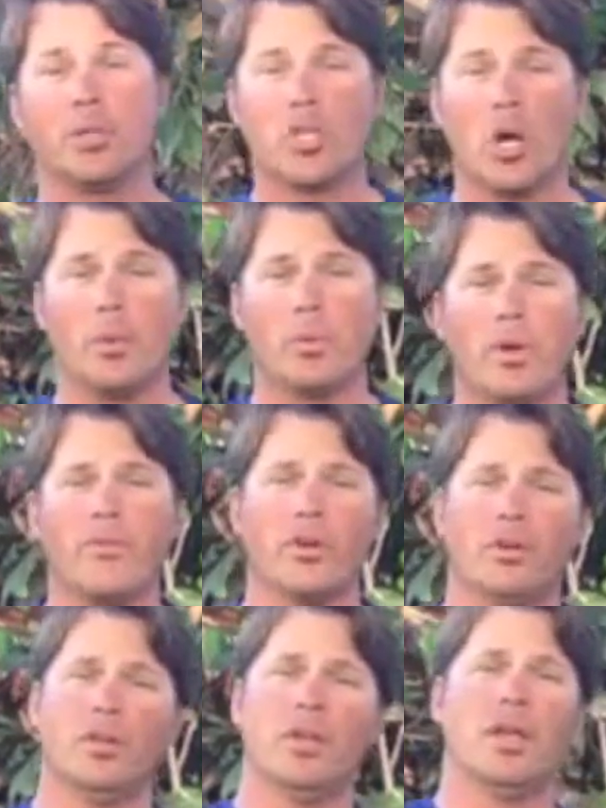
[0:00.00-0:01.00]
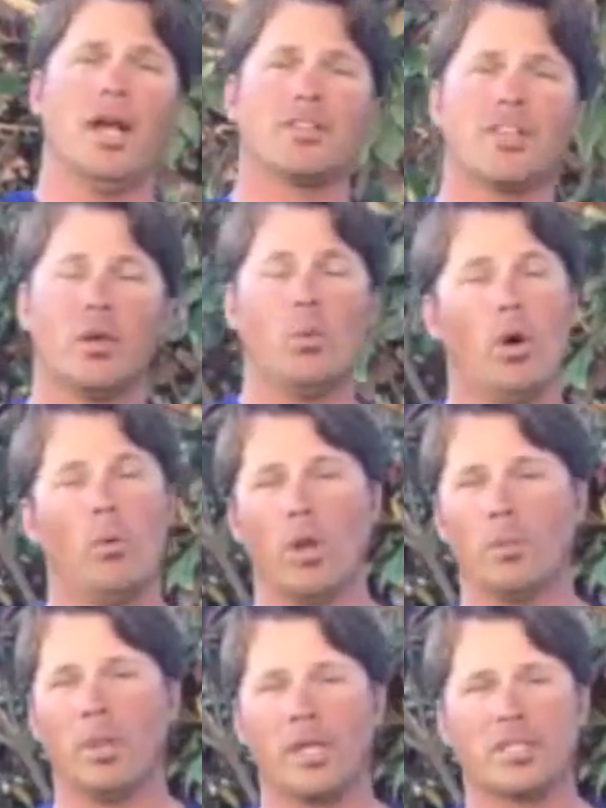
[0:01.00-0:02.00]
Potomac River. I tell you what
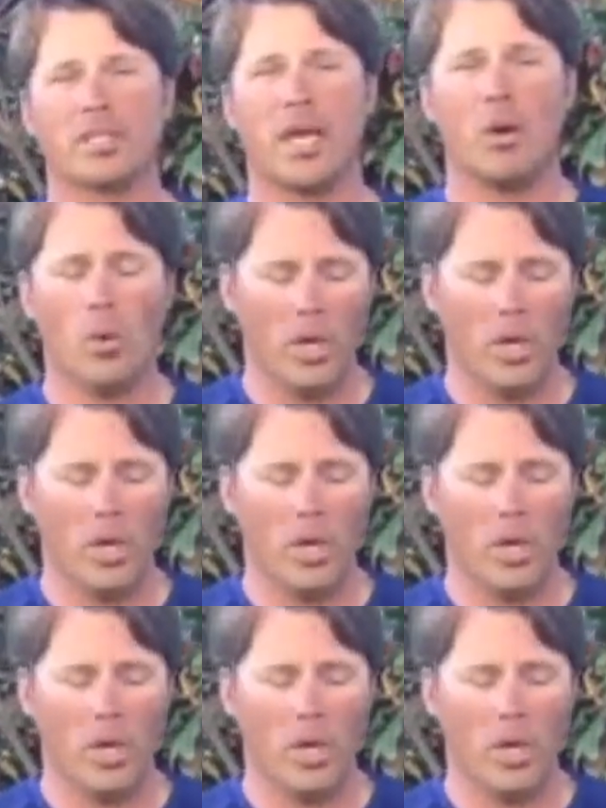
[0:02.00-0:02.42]
a blessing that